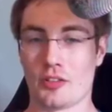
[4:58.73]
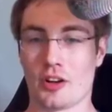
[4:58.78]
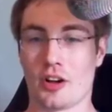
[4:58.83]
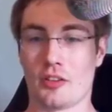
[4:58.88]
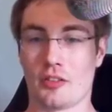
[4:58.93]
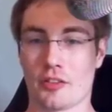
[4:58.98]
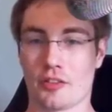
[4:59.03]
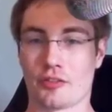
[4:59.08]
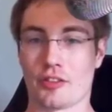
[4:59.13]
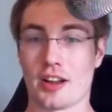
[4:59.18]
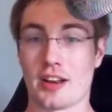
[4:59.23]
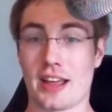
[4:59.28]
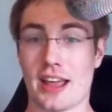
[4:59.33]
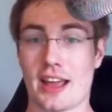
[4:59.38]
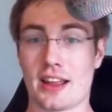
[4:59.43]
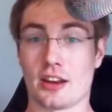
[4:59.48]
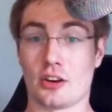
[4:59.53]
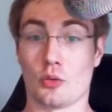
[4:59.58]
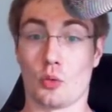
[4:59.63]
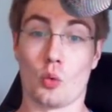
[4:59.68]
of a friend I
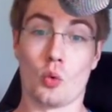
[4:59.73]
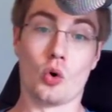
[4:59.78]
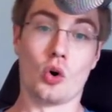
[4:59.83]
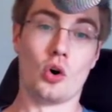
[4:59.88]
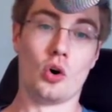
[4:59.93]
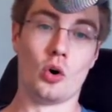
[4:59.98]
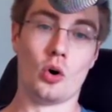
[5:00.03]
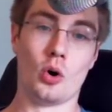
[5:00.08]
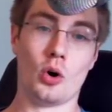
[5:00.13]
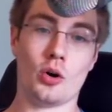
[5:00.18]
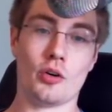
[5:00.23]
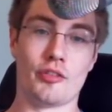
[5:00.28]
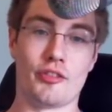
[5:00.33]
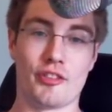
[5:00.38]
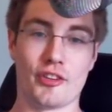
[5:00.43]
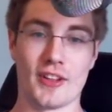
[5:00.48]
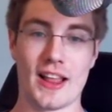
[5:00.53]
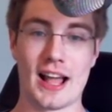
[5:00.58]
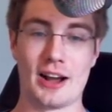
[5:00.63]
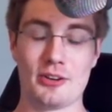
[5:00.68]
had, and whoa,
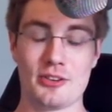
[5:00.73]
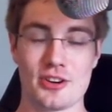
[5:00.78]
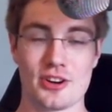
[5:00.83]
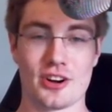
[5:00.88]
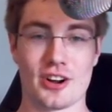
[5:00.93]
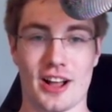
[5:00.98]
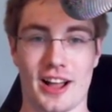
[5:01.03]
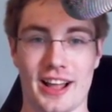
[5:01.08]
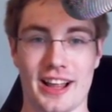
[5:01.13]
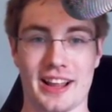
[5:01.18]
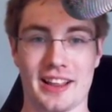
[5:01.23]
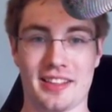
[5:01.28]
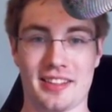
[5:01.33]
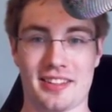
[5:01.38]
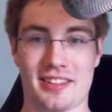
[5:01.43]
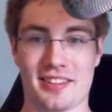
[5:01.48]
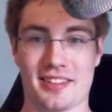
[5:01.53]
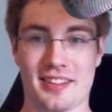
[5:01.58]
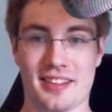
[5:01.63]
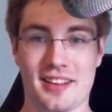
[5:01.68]
Flounder
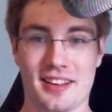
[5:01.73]
Heights!